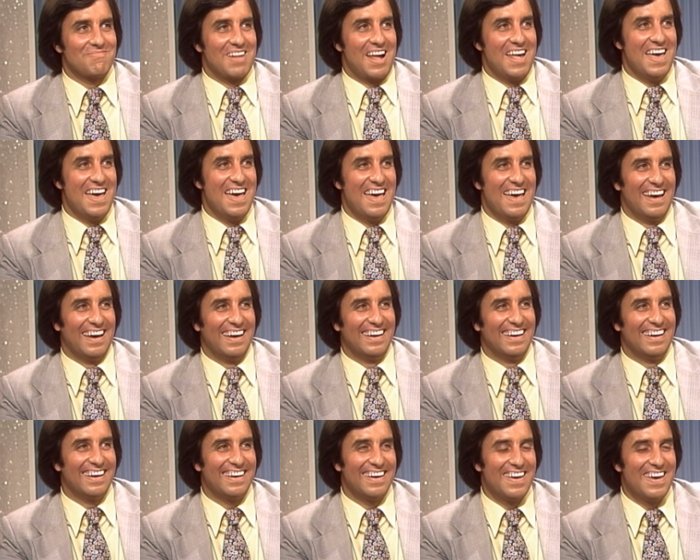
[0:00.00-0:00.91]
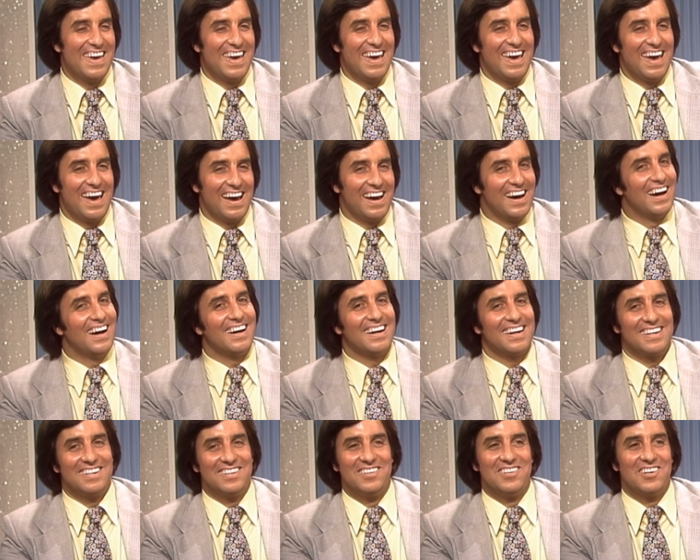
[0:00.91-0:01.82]

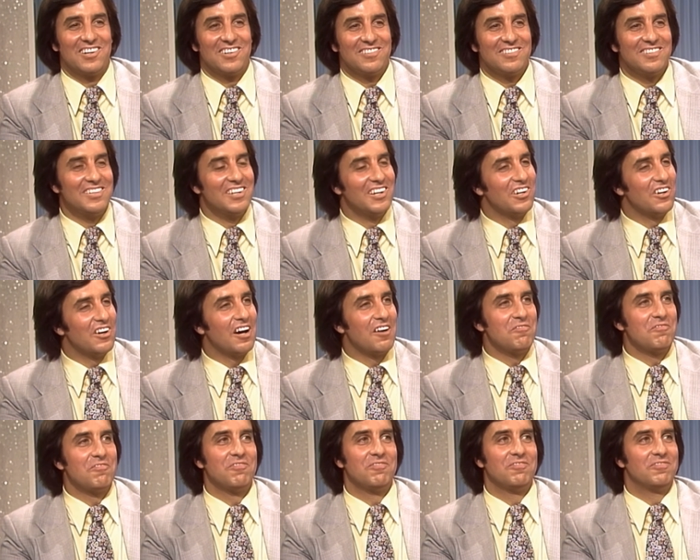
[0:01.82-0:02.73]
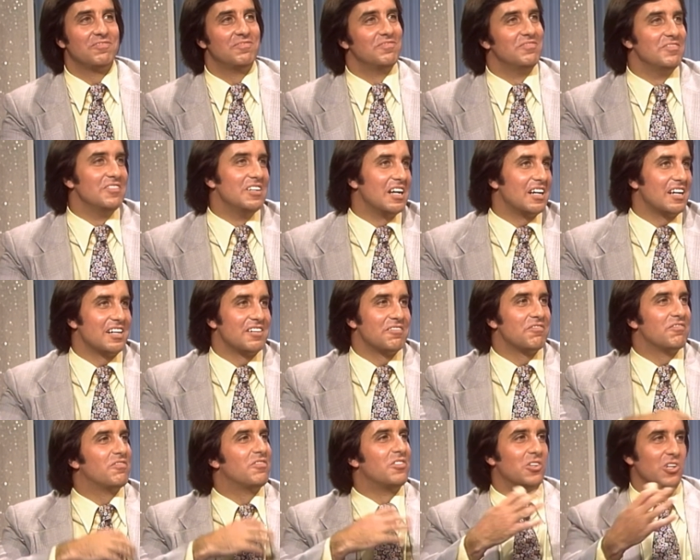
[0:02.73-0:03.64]
I don't know. A, f- a
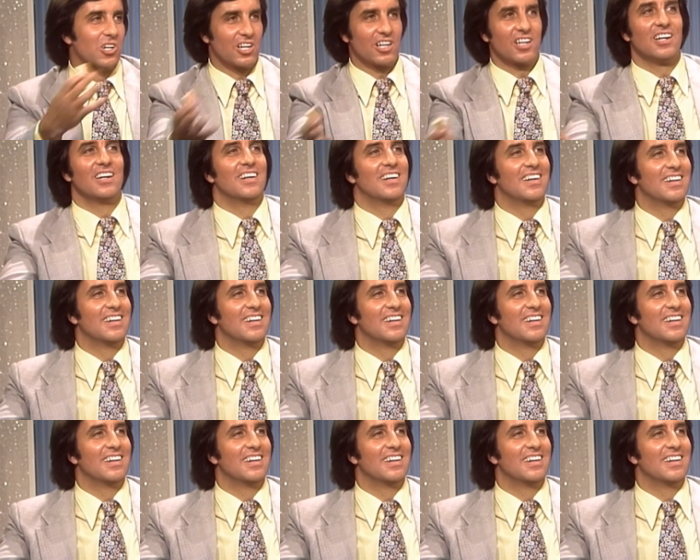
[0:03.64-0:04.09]
fork.